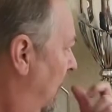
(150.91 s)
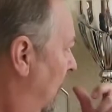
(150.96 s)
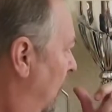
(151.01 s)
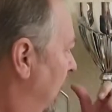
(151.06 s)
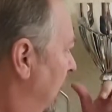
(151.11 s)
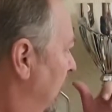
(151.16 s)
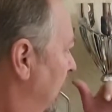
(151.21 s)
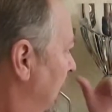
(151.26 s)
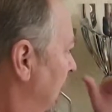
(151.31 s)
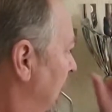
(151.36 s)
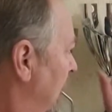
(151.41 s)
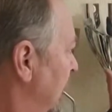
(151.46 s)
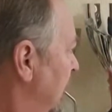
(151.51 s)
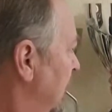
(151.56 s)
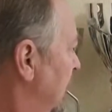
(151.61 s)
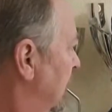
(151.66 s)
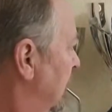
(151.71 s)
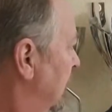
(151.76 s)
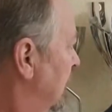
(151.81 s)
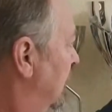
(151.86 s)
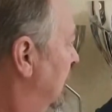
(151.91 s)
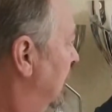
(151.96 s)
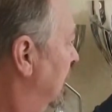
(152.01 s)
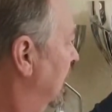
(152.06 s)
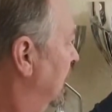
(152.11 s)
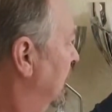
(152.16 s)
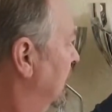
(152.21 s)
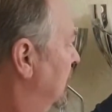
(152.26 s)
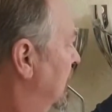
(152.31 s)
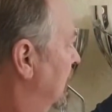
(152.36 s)
we were limited
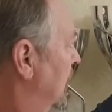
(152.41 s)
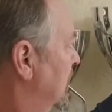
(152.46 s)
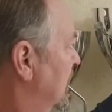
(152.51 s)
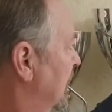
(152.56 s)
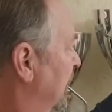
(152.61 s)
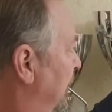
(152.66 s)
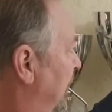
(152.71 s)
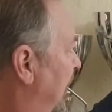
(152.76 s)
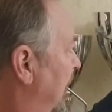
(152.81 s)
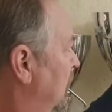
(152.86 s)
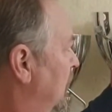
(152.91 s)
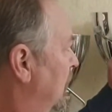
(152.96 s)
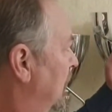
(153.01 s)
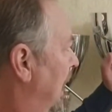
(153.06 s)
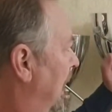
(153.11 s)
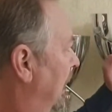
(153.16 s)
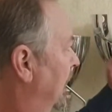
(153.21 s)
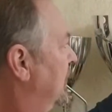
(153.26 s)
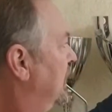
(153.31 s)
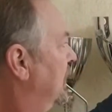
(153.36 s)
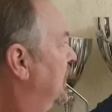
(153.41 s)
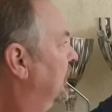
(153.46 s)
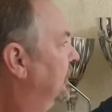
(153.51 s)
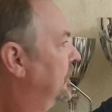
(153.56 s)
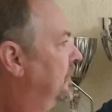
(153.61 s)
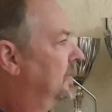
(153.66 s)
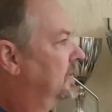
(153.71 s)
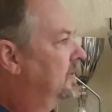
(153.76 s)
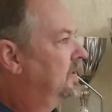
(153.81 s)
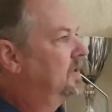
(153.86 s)
in terms of functionality of
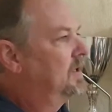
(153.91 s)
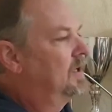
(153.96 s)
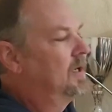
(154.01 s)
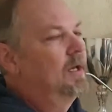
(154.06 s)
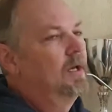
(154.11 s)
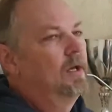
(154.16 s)
this